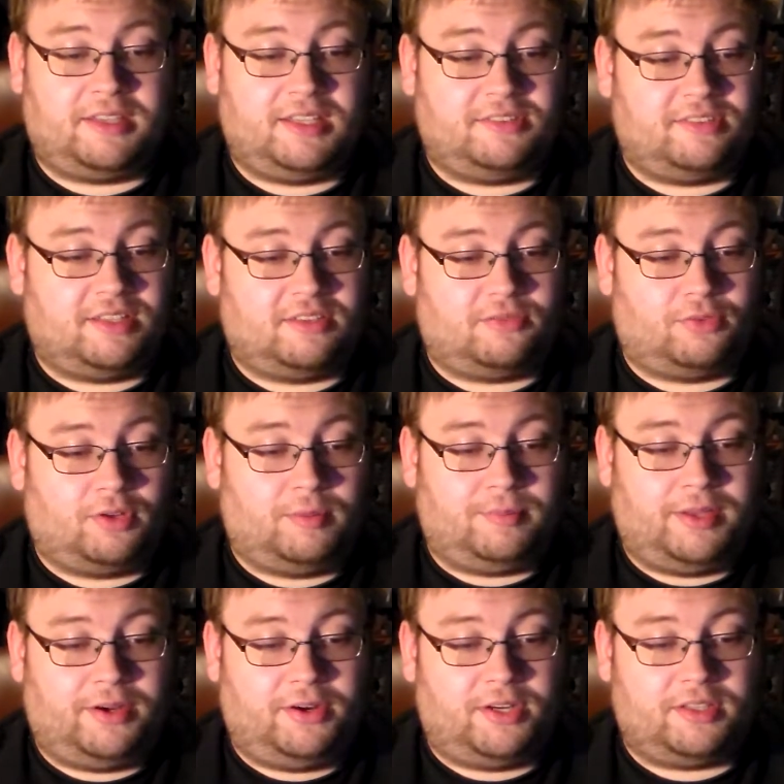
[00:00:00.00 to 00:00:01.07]
guess that's for the
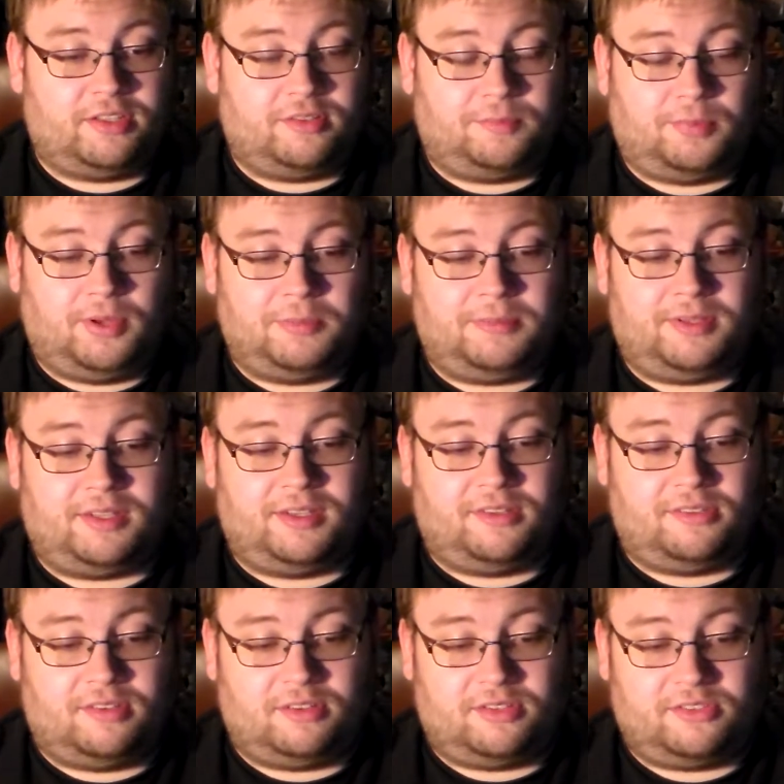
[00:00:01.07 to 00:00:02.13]
better at this point
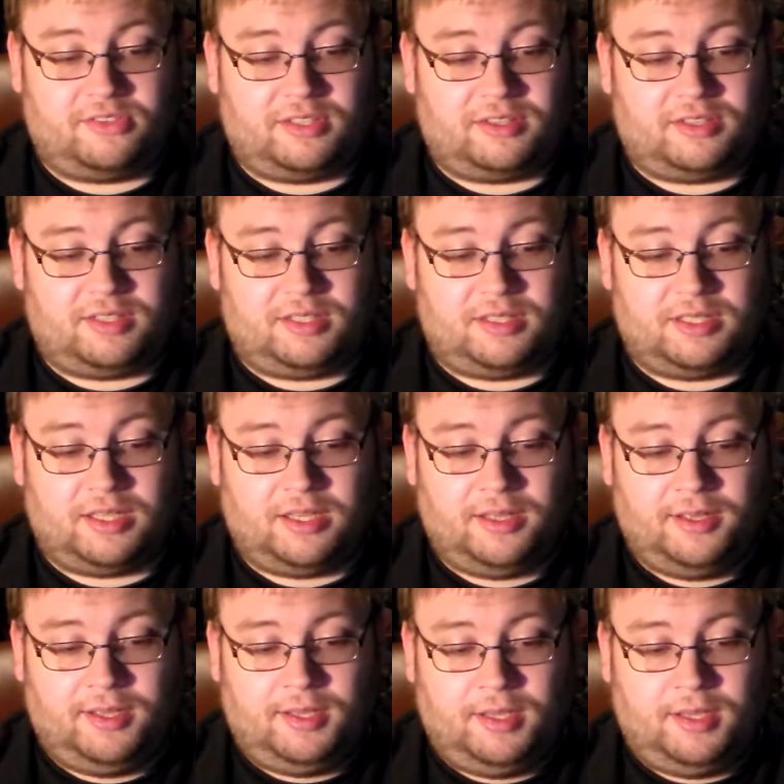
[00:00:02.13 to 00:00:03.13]
because it looks like the